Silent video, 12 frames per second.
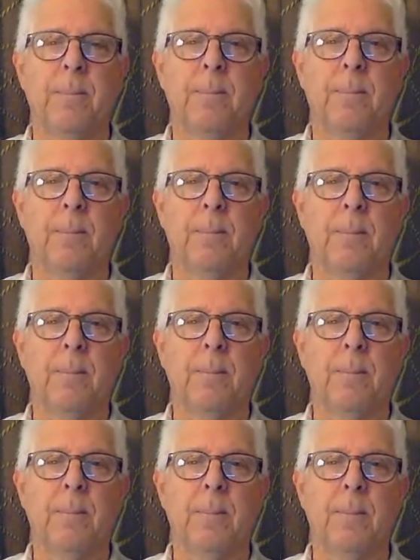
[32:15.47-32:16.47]

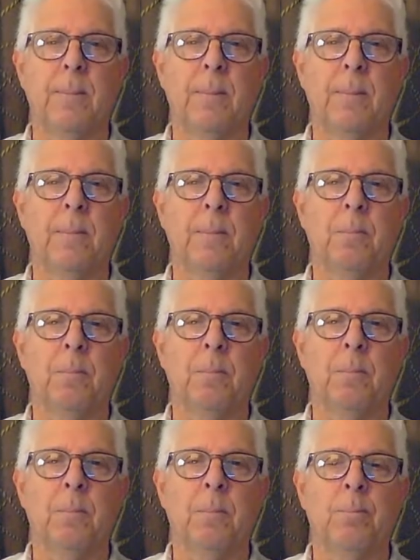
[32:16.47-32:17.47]

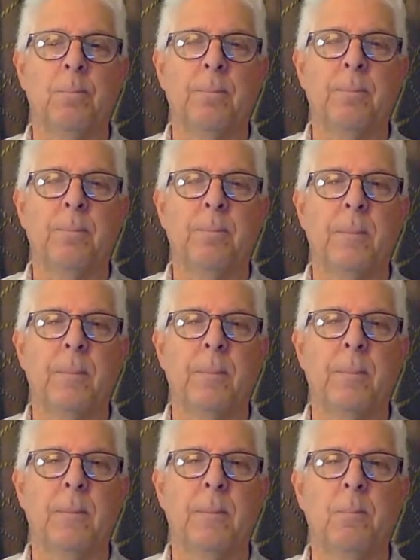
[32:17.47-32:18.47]

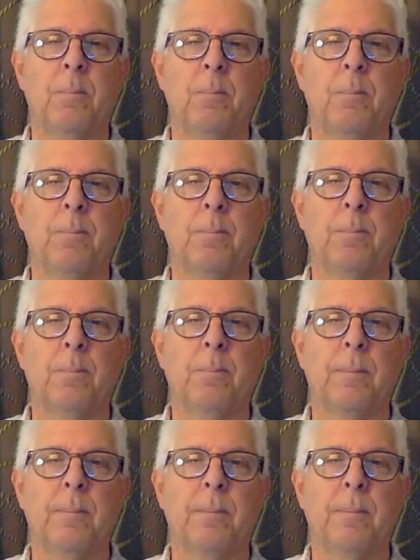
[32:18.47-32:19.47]

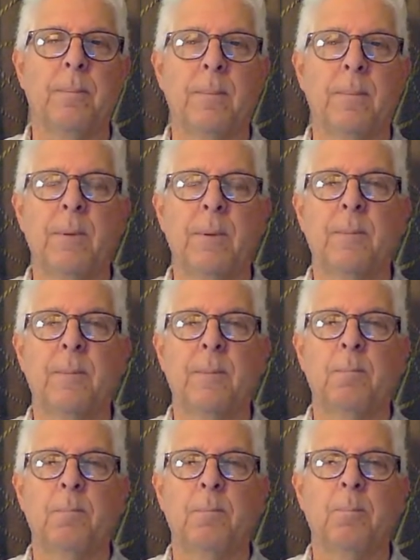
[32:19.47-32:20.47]

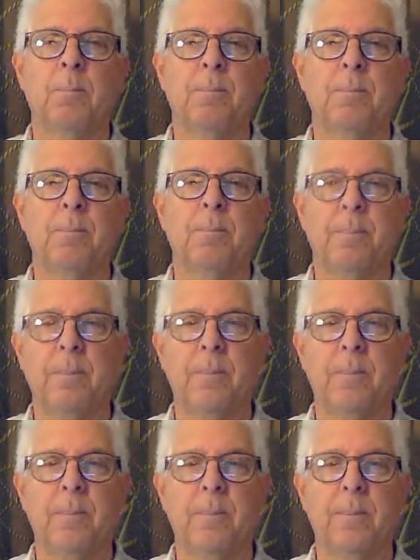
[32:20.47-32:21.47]

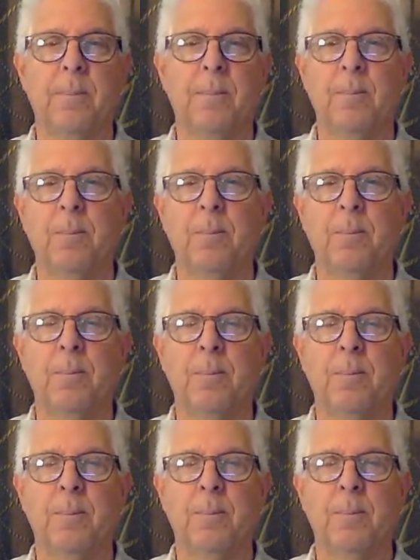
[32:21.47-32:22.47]

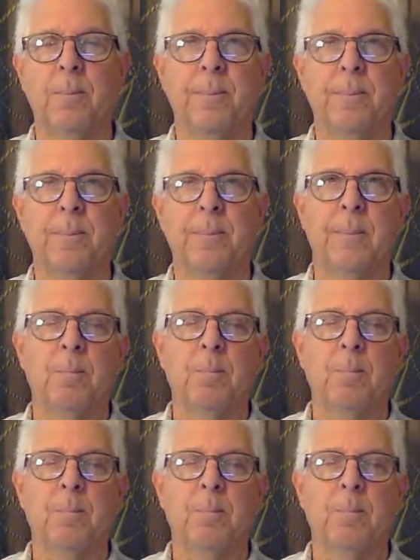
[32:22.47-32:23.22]
(silent)